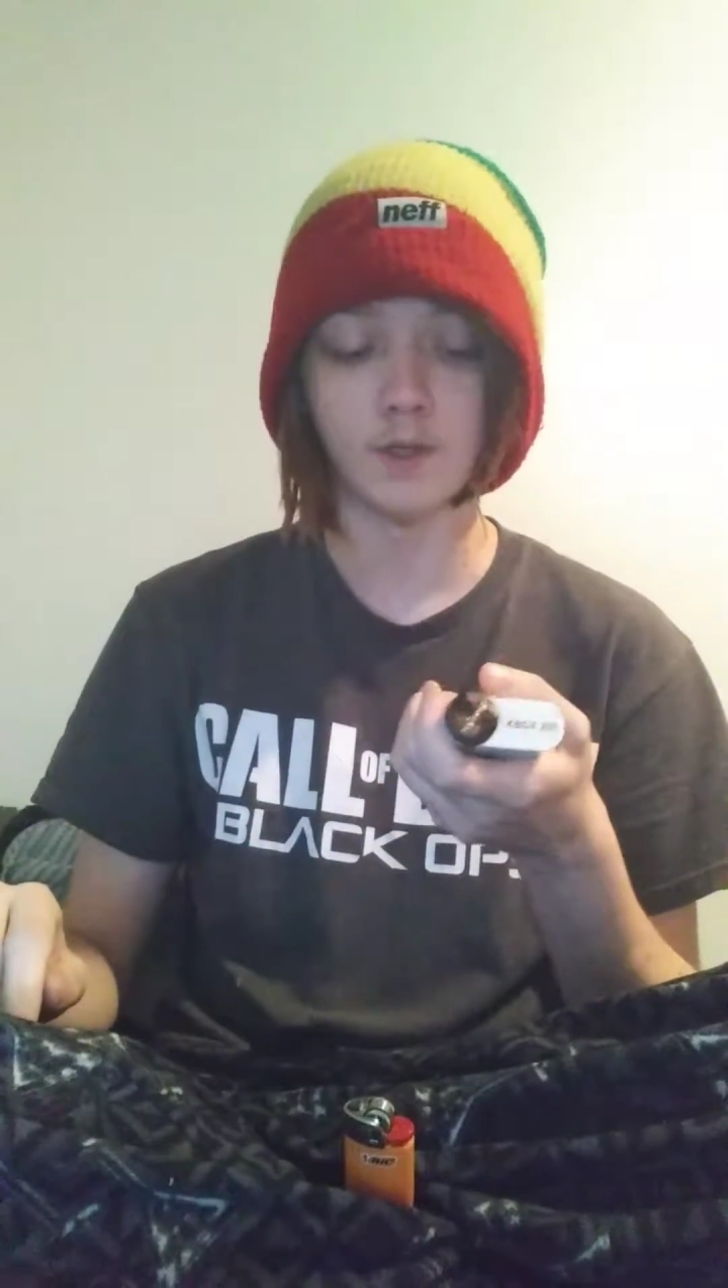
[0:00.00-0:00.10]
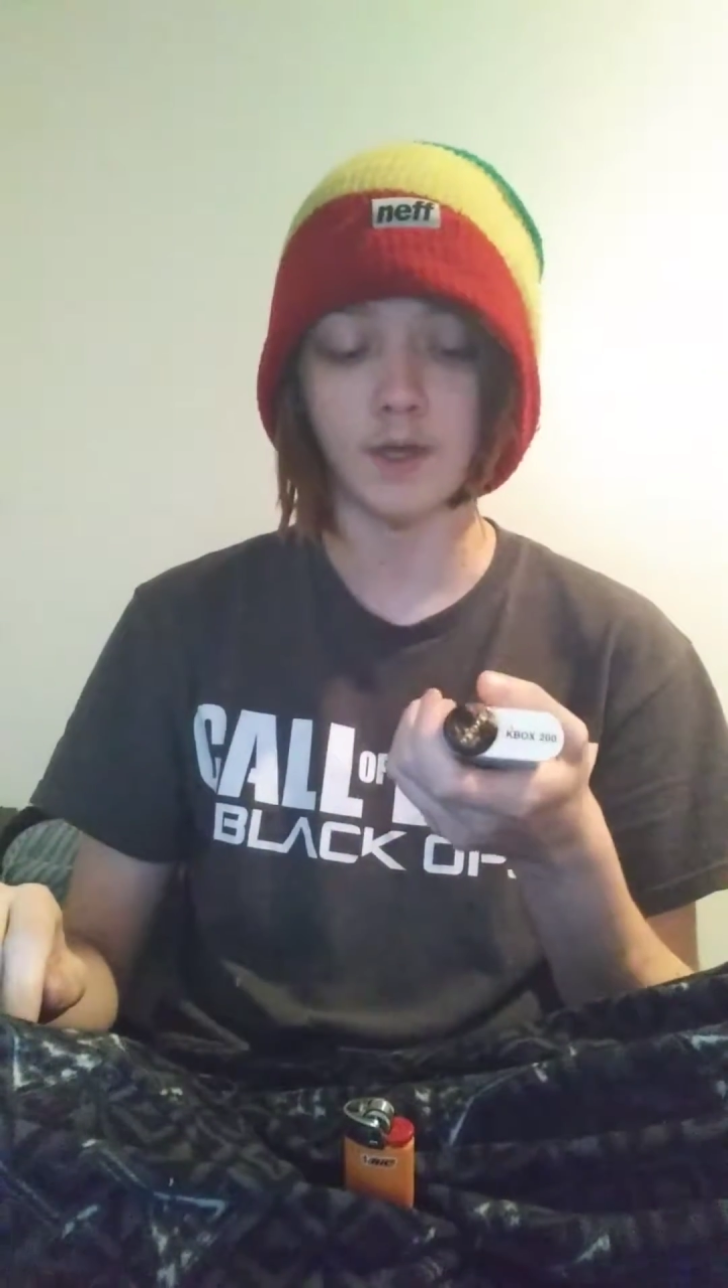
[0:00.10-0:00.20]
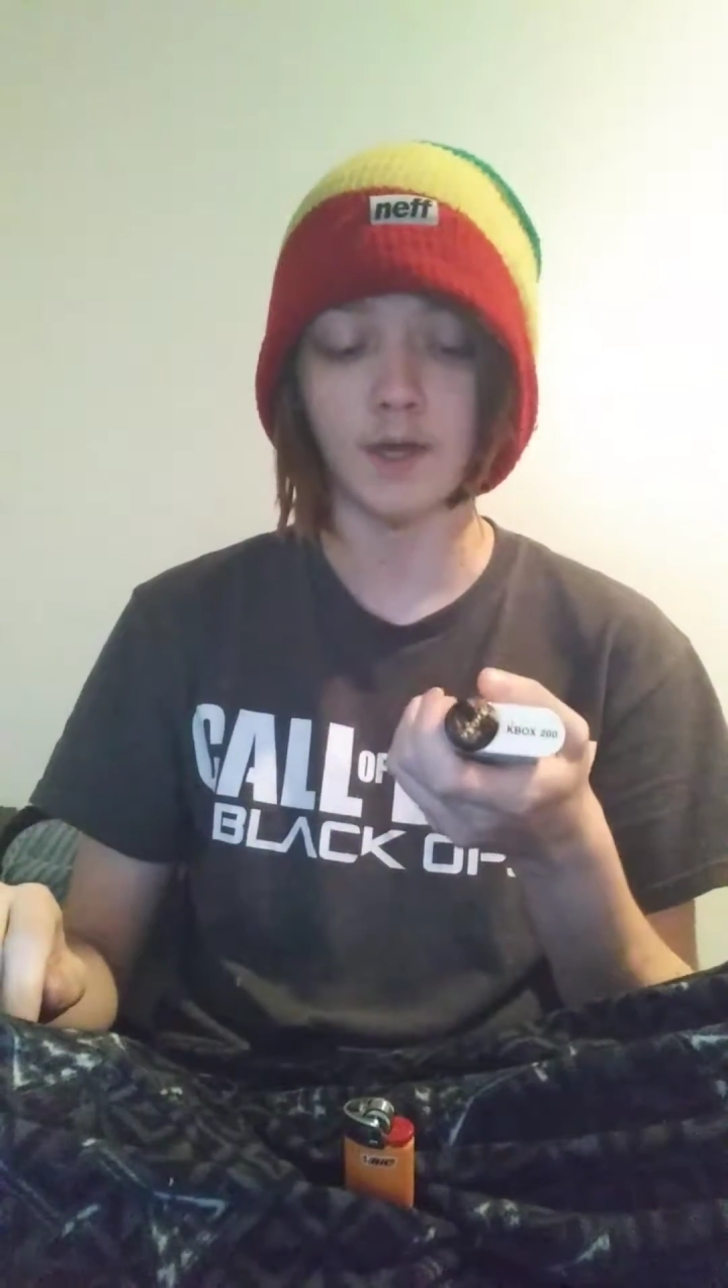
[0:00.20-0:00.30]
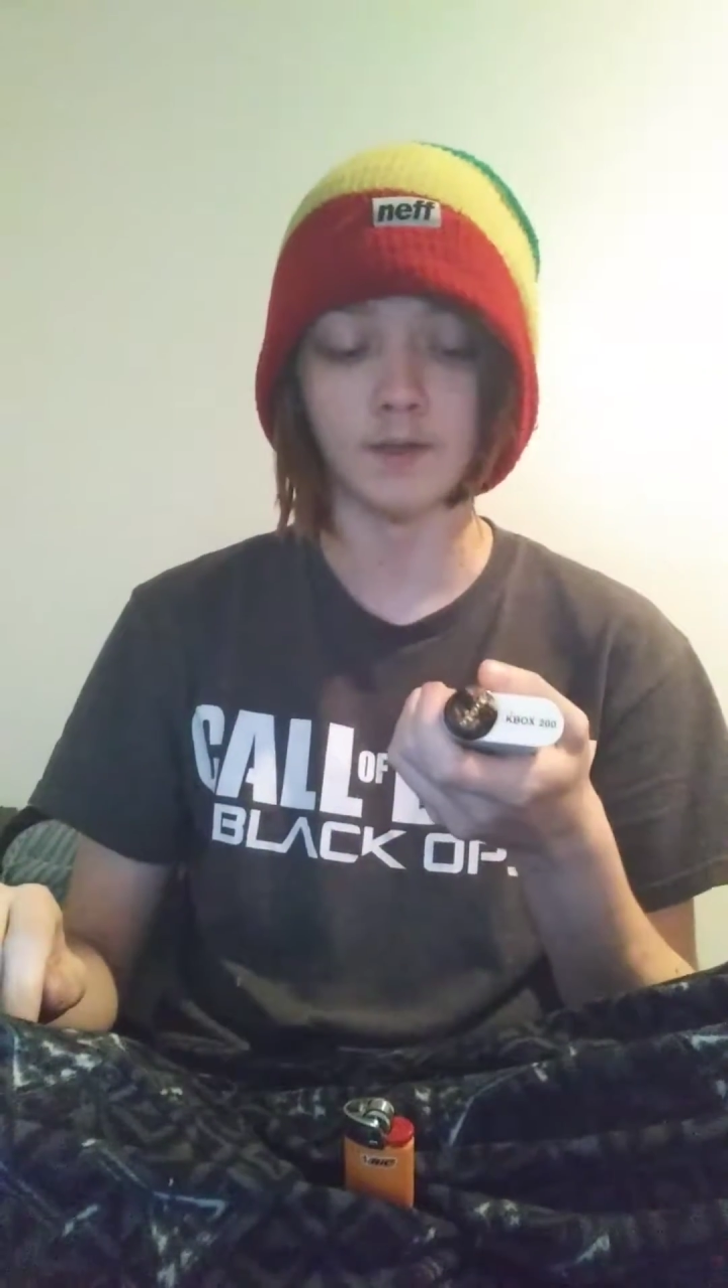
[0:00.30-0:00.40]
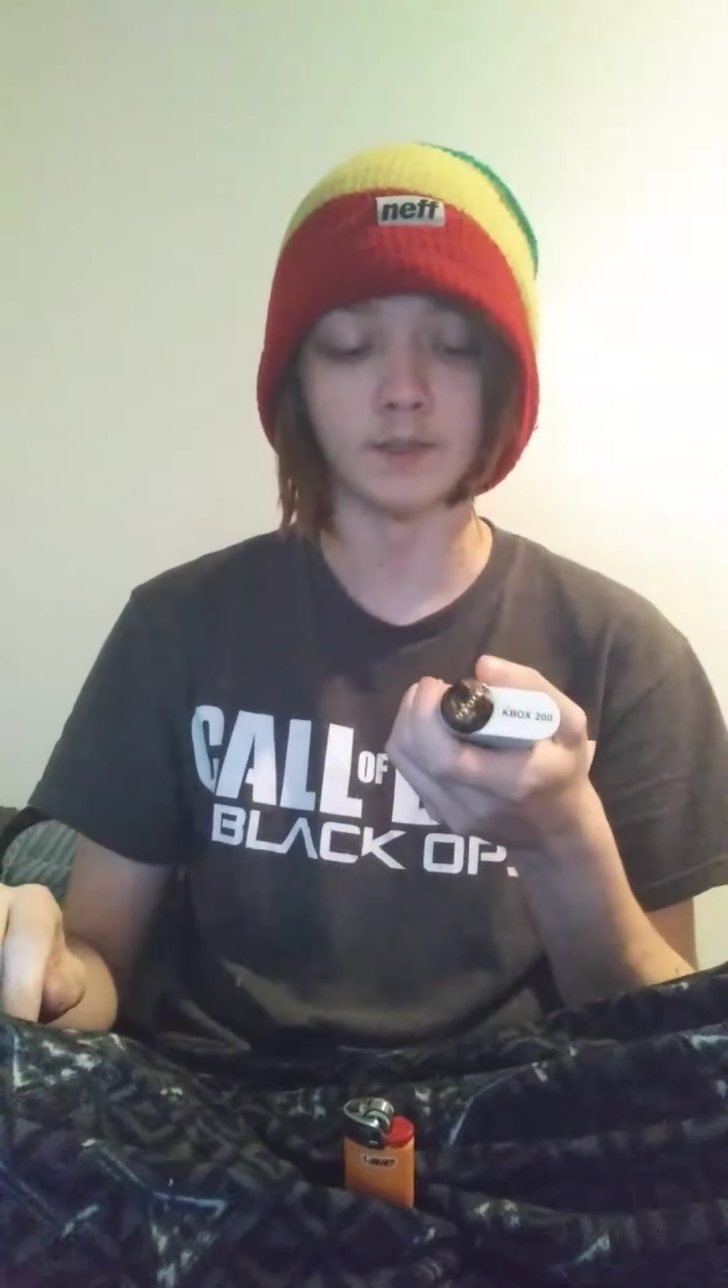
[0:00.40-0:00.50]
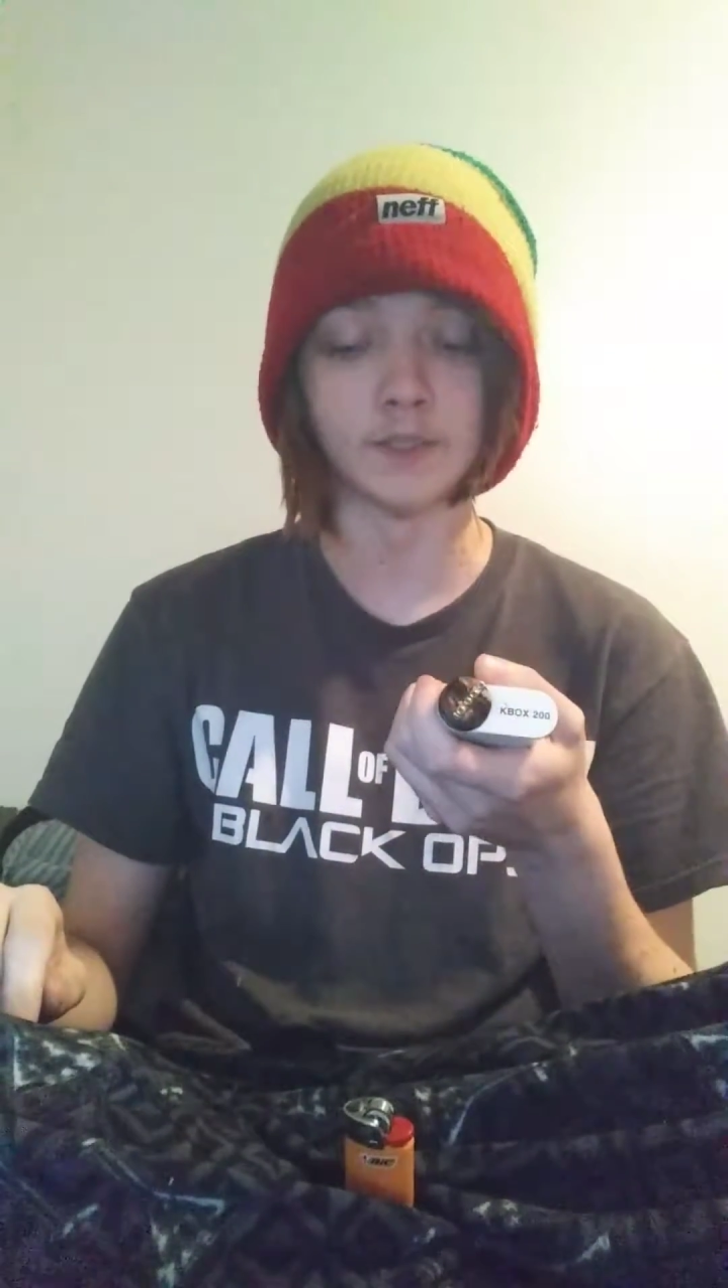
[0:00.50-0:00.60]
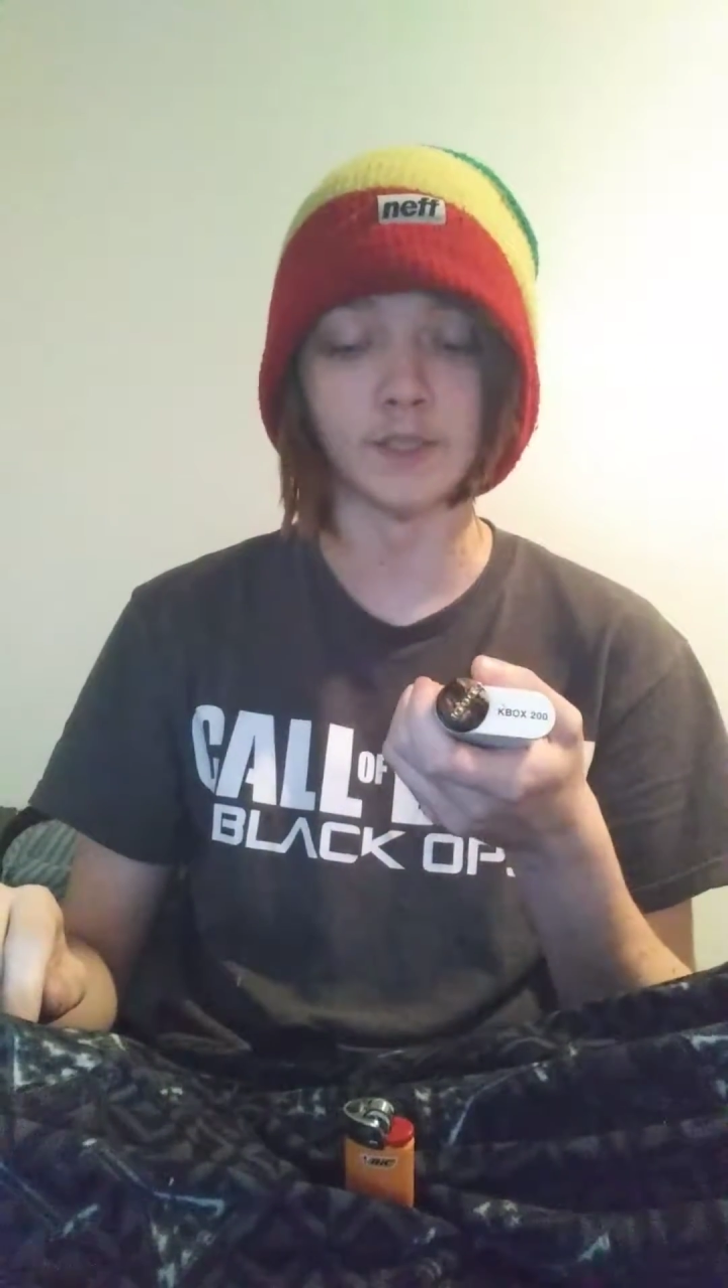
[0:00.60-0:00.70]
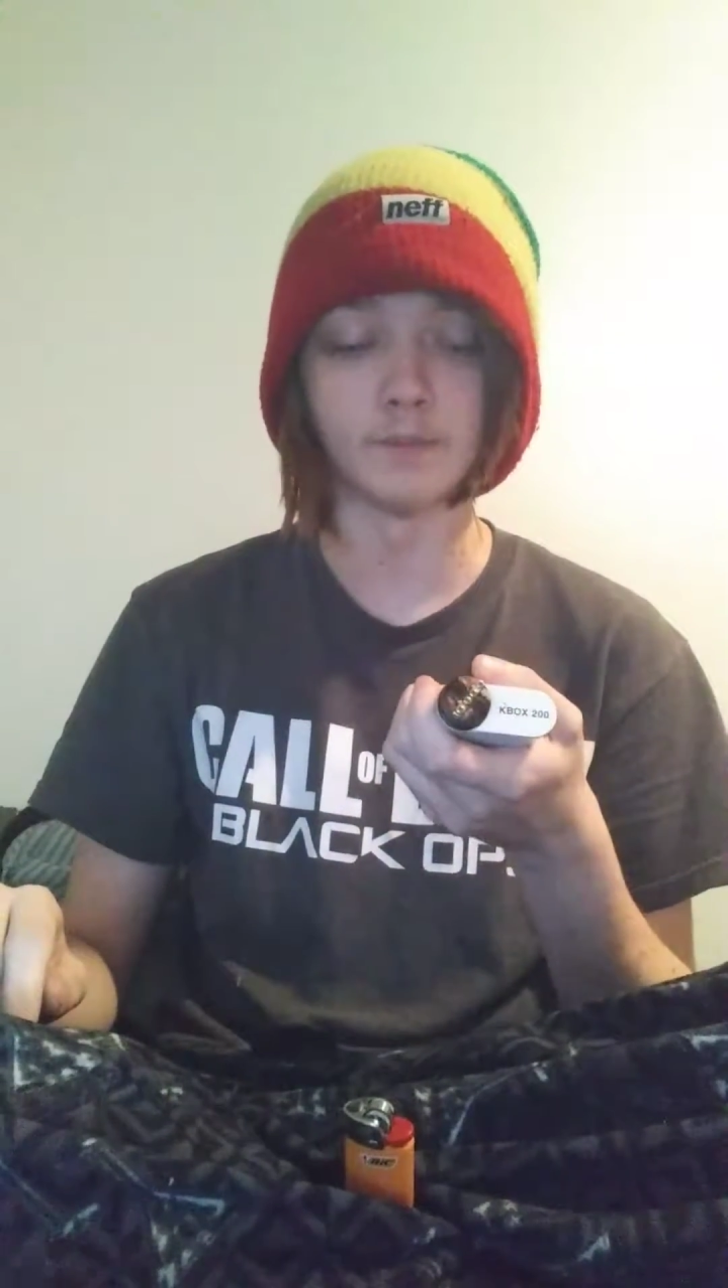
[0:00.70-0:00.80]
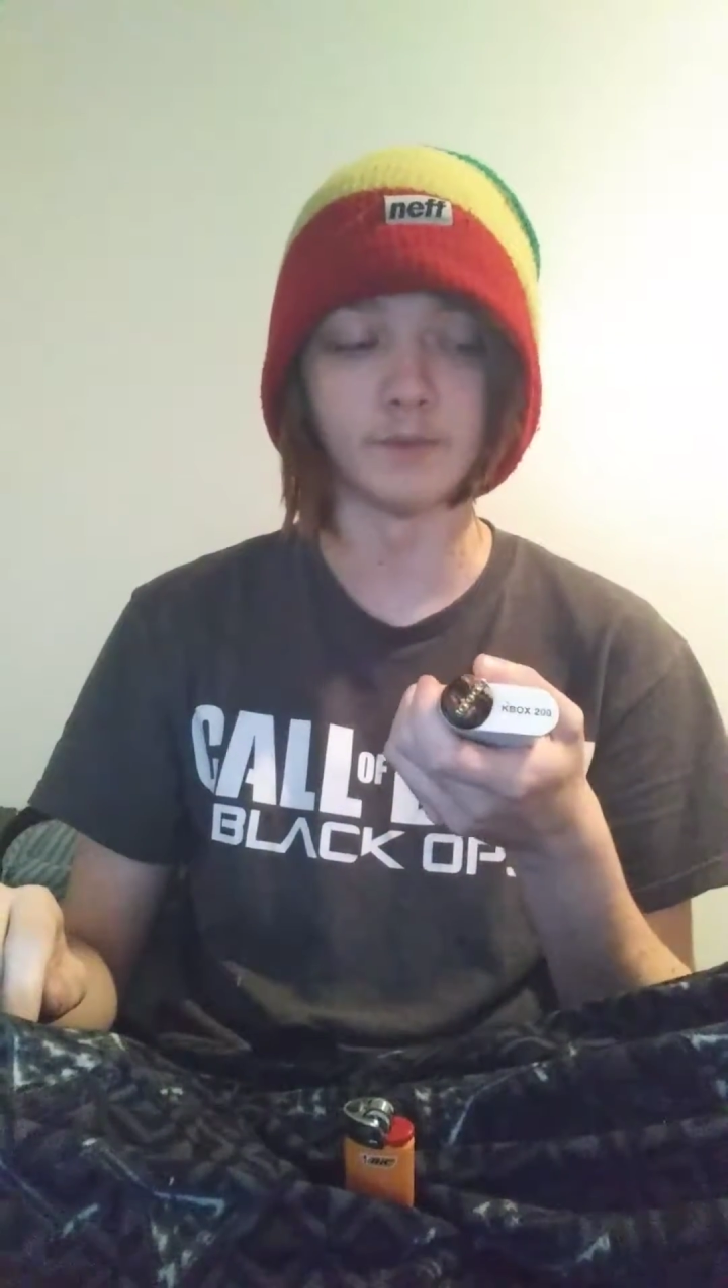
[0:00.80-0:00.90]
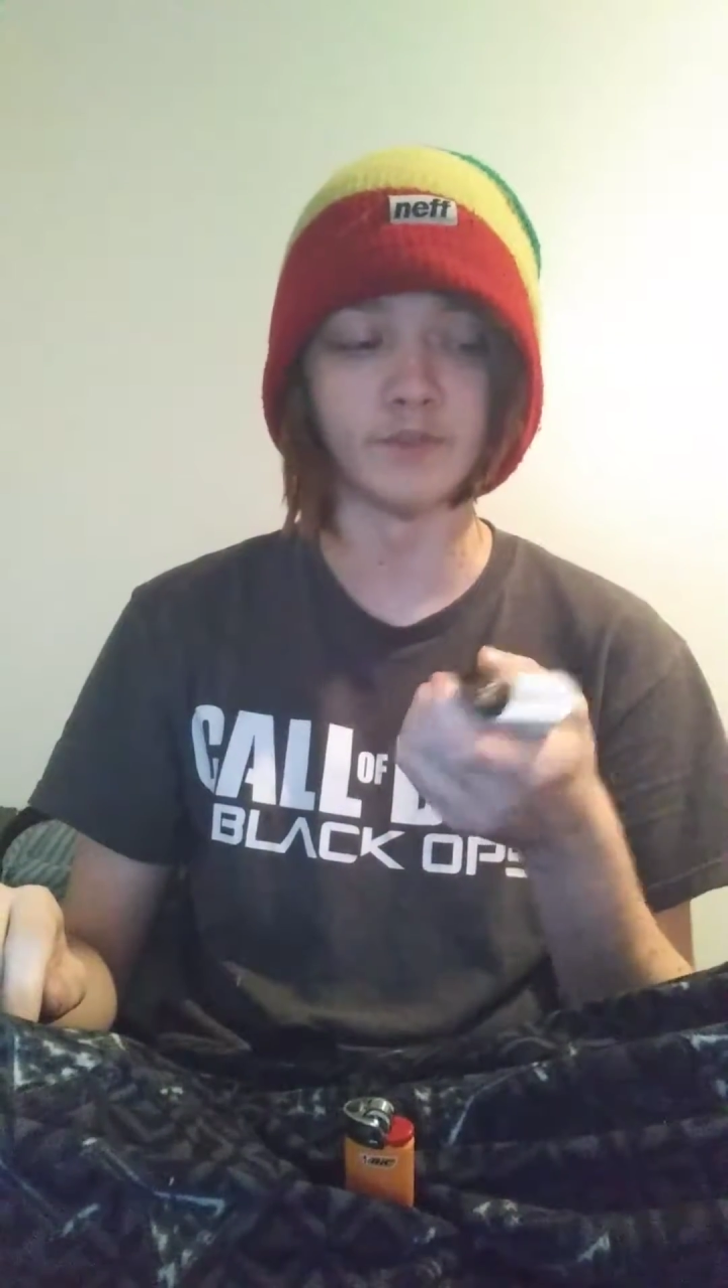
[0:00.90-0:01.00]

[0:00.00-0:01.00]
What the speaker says: I looked up a